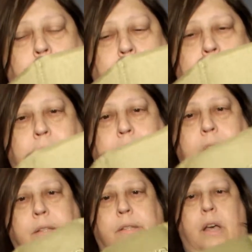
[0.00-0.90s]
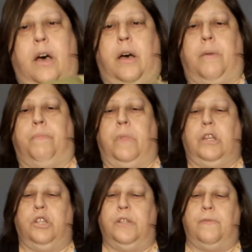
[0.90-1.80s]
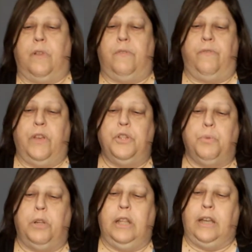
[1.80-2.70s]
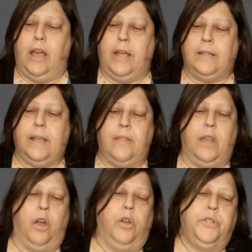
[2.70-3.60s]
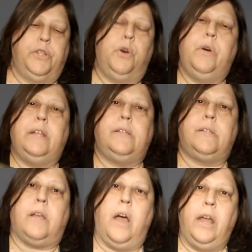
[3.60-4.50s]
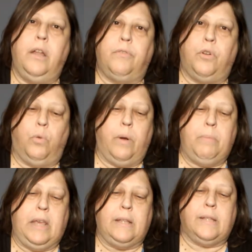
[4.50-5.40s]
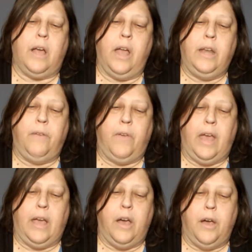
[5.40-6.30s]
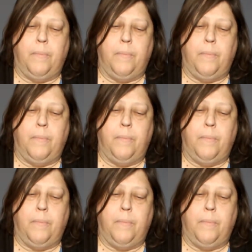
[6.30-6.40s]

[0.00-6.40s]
that is, it feels really nice, and then also it's kind of grippy. It's kind of a,